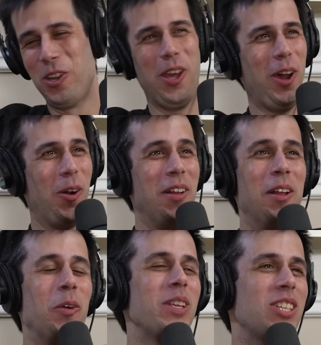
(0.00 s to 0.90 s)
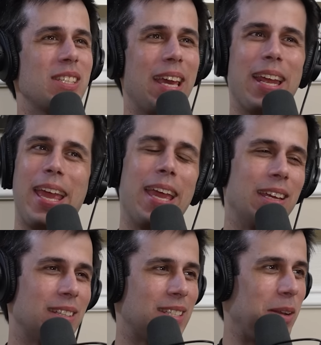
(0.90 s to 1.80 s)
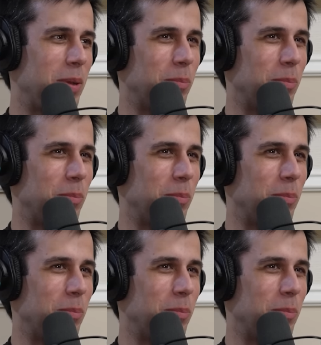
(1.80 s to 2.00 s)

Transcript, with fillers: No, just get A. Send